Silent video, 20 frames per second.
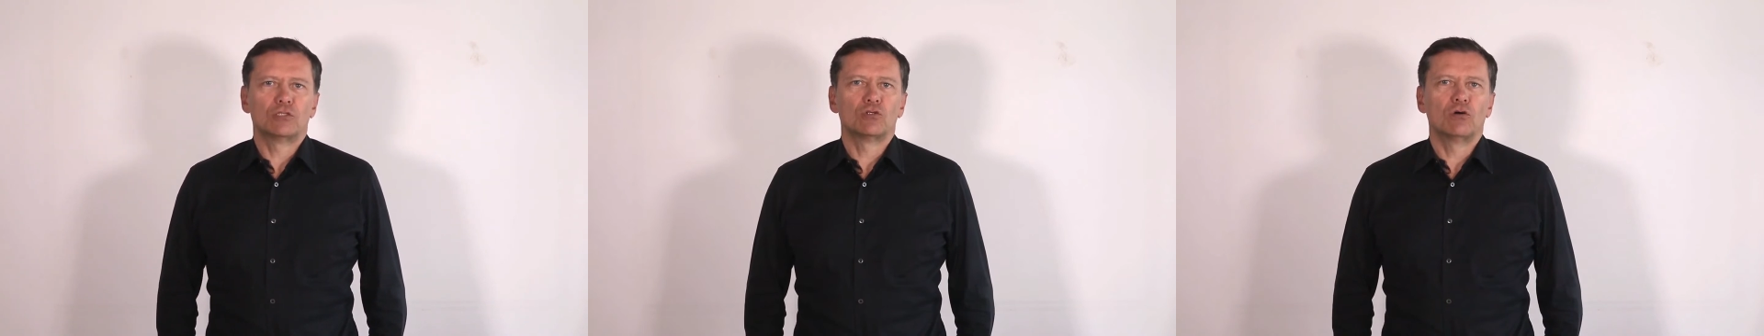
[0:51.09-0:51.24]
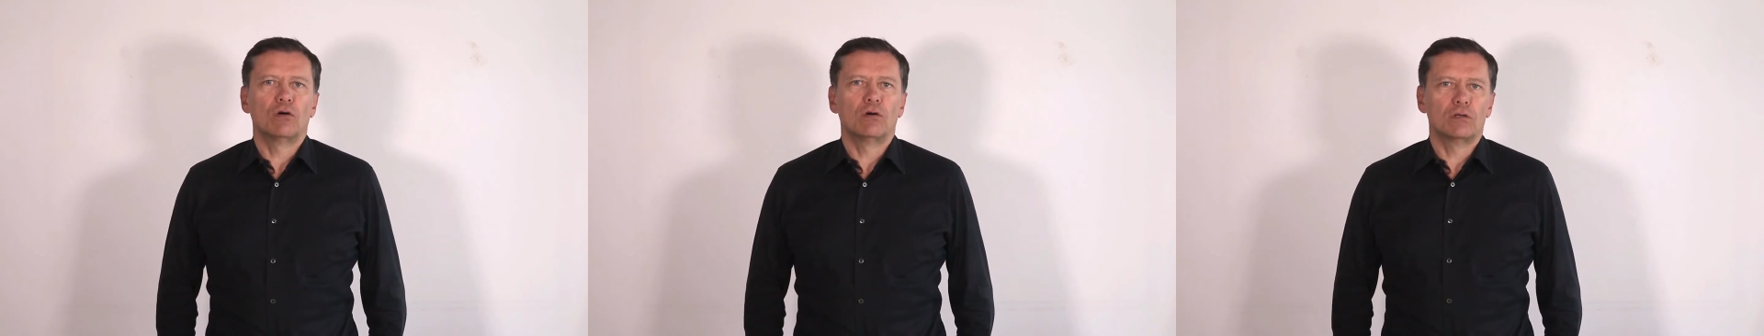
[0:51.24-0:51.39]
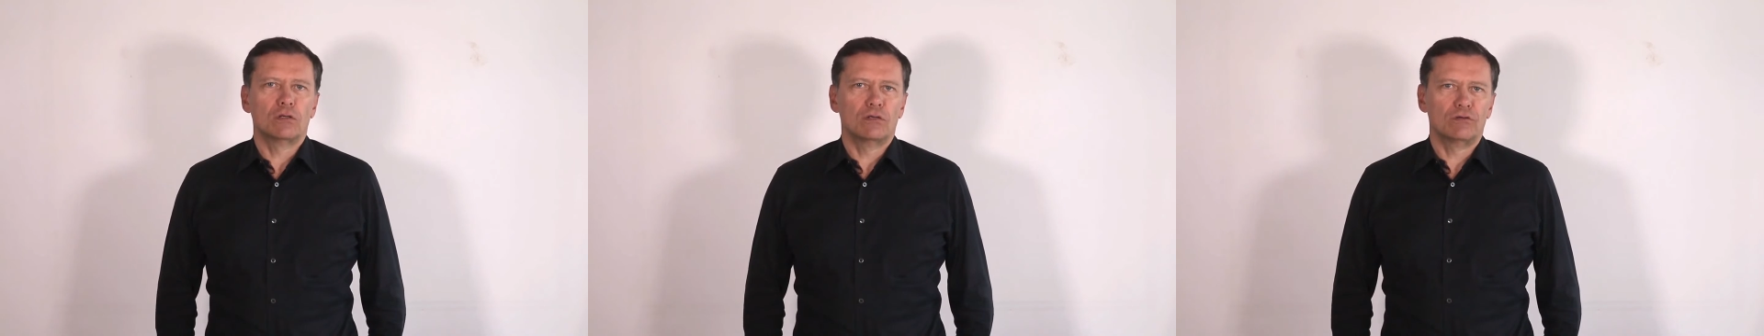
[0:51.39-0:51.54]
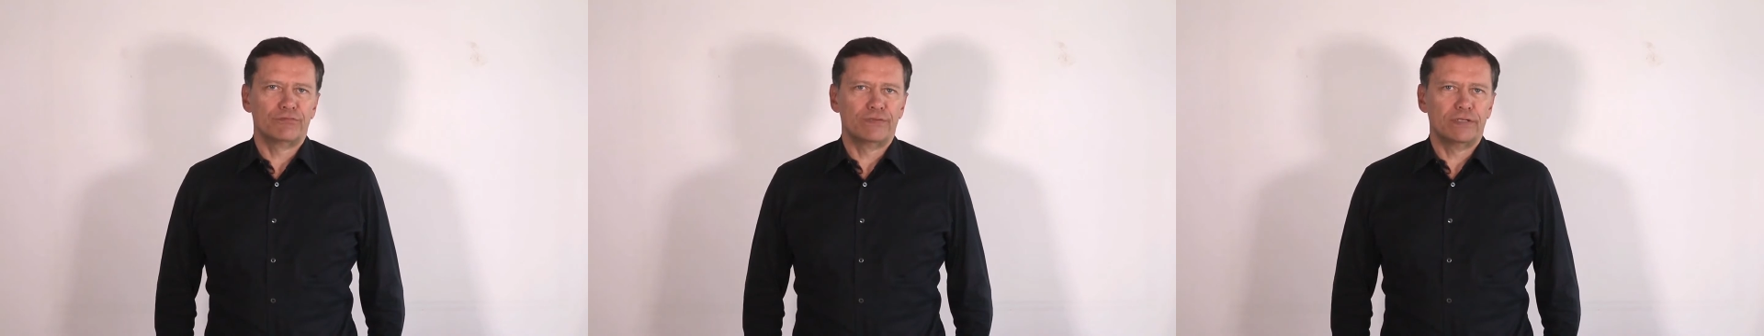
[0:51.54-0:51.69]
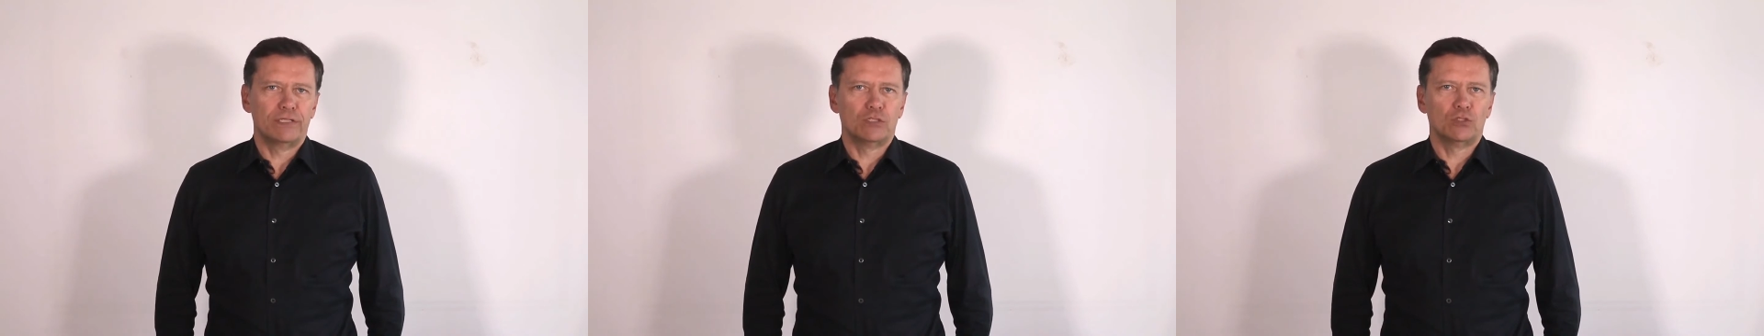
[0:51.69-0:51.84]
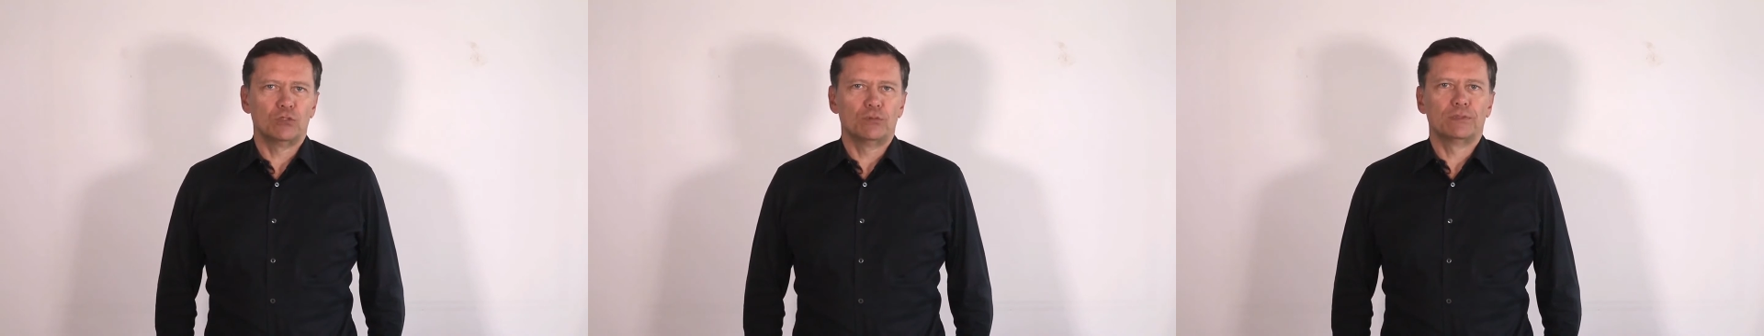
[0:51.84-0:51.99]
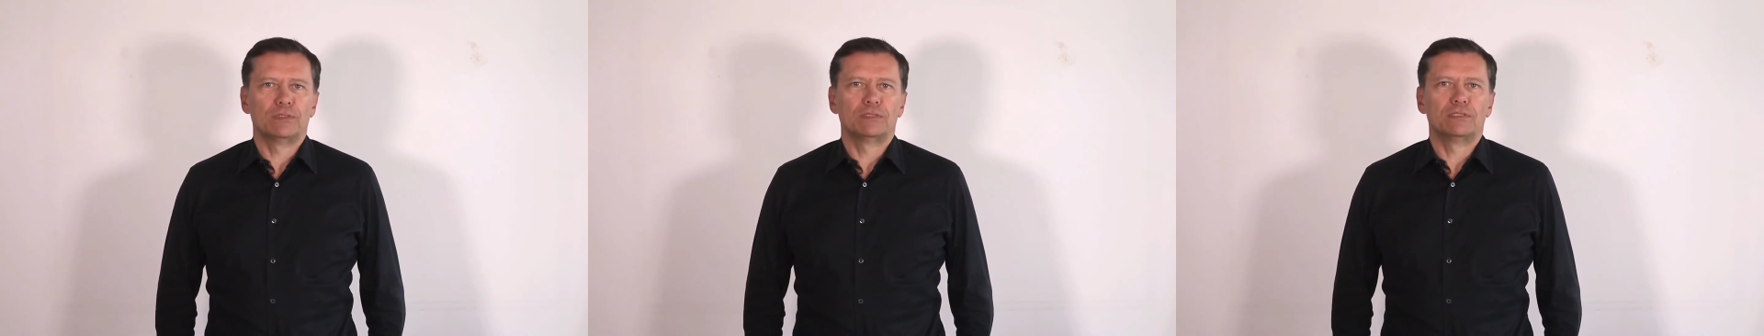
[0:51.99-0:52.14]
ton of
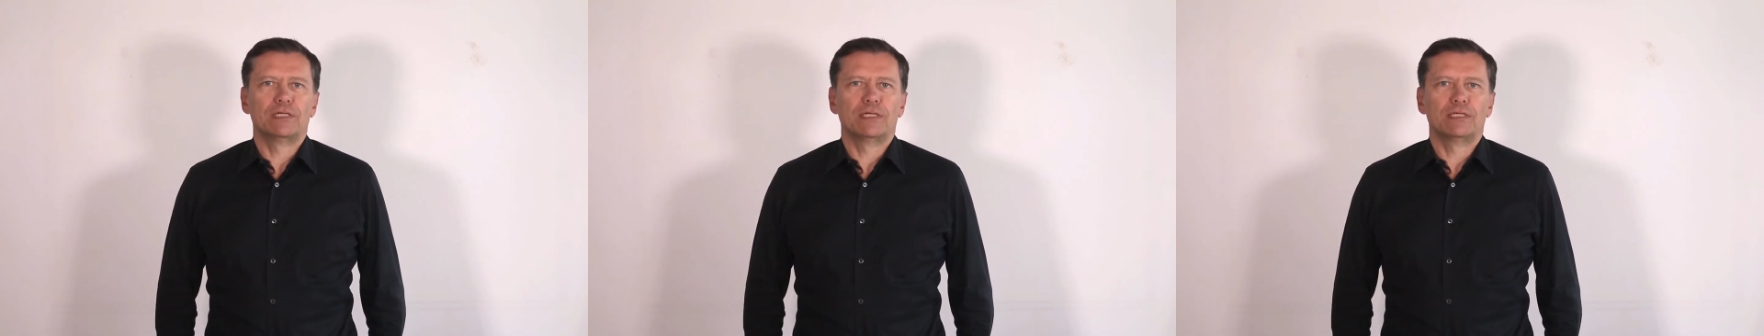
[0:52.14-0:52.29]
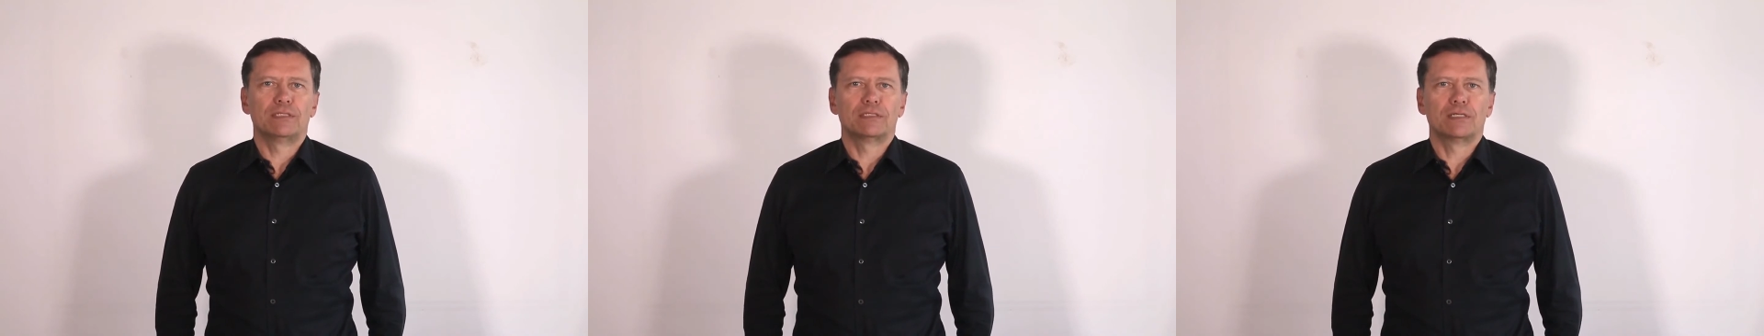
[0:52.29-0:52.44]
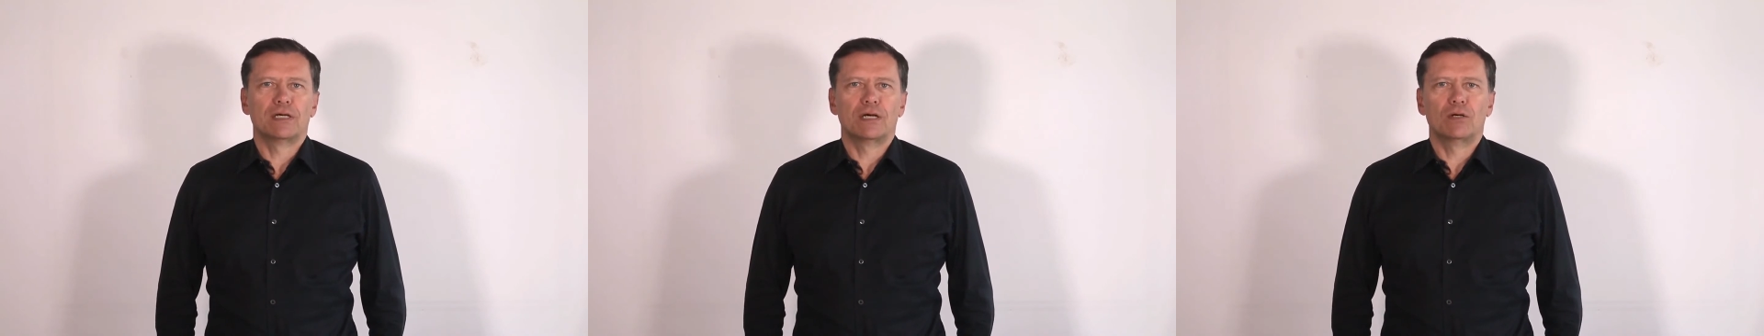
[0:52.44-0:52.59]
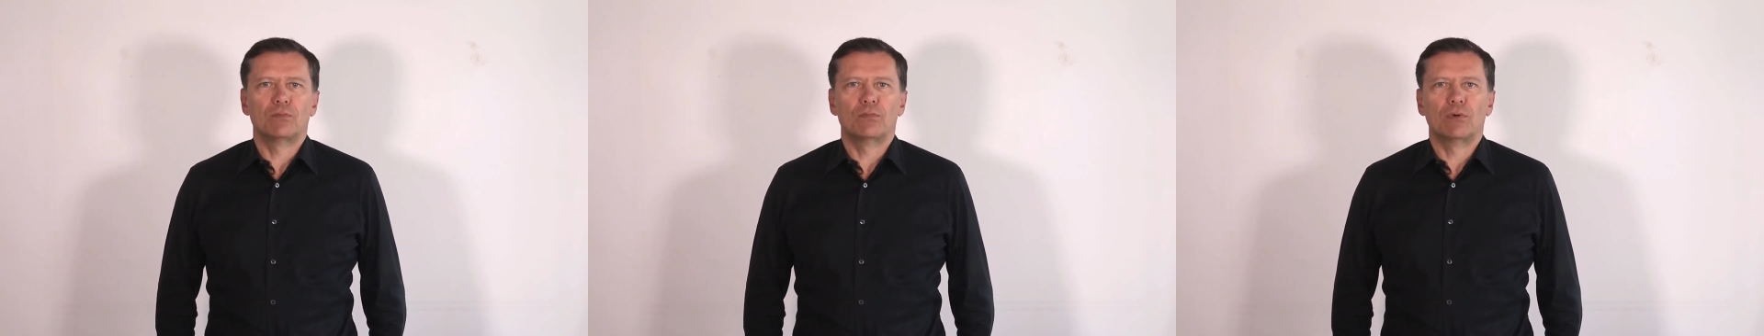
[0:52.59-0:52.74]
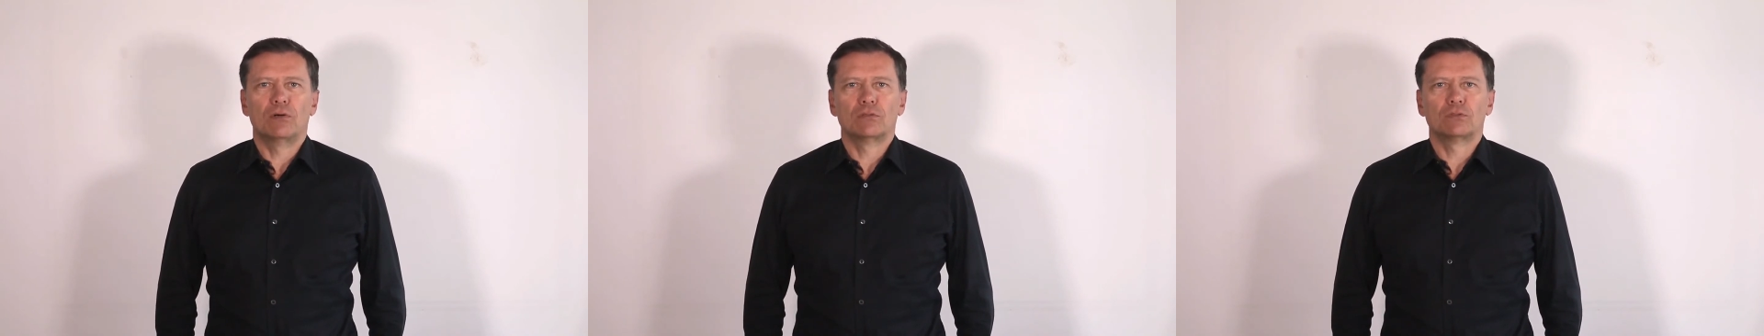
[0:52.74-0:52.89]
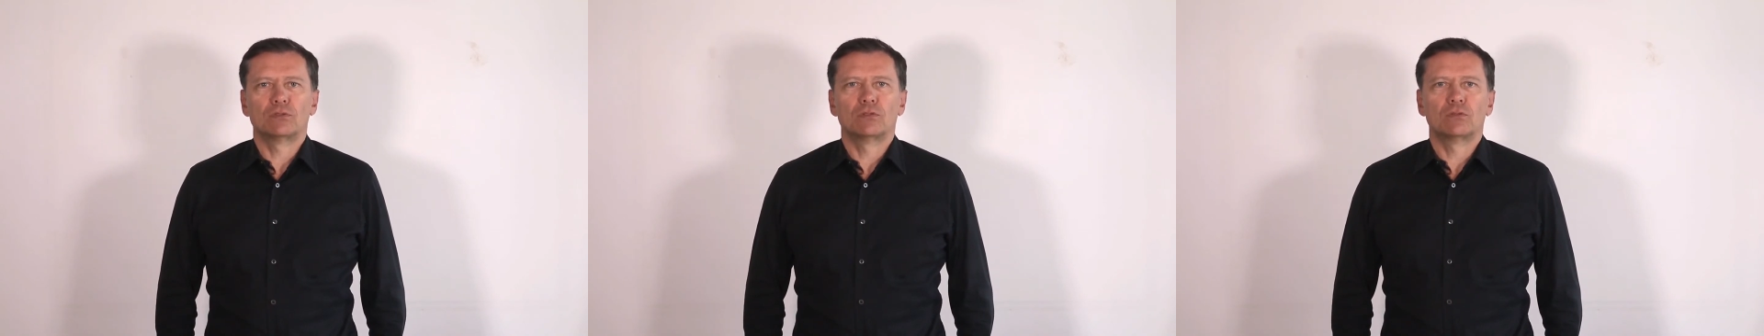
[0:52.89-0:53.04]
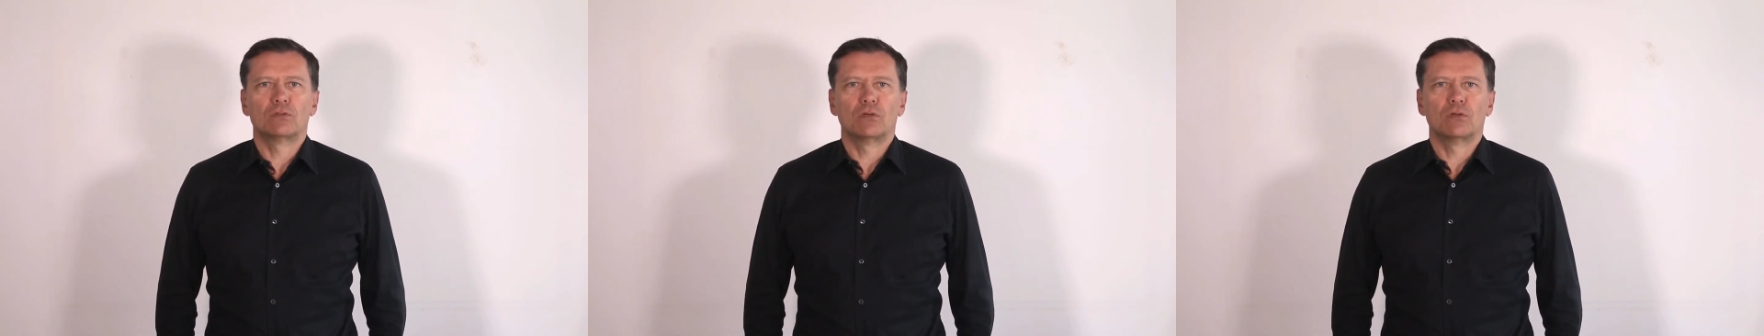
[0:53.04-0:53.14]
valuable data about your